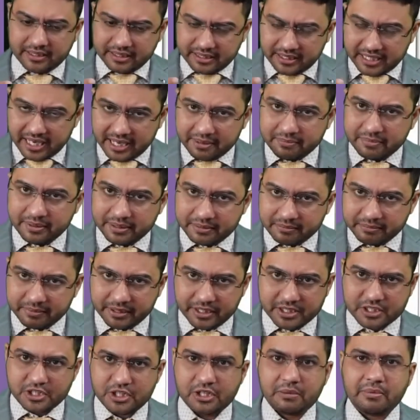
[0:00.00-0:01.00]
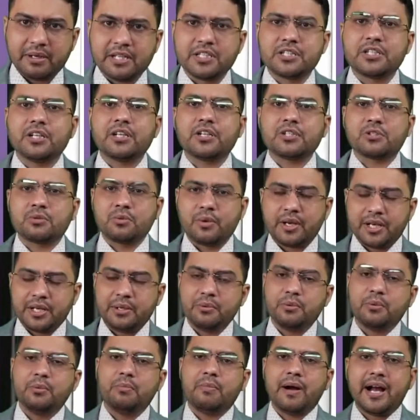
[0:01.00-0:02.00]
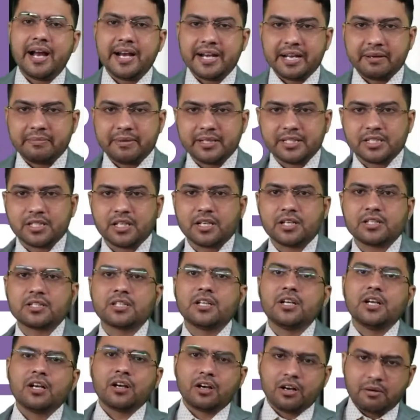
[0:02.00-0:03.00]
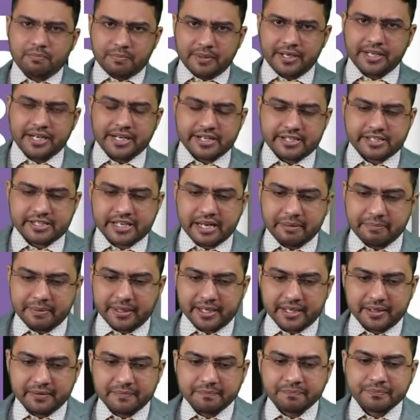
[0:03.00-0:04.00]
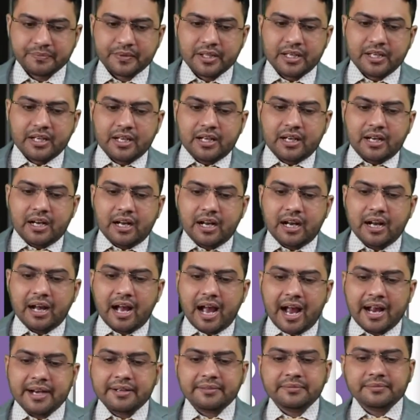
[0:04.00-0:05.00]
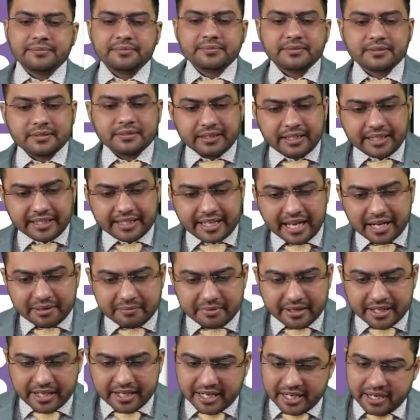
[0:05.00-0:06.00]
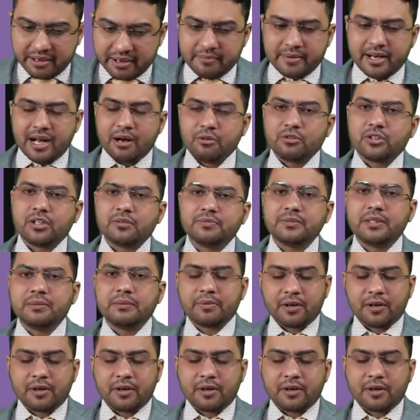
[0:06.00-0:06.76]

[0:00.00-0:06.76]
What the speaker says: It can be because debentures, when you buy debentures, company gets capital, and it can be redeemed out of the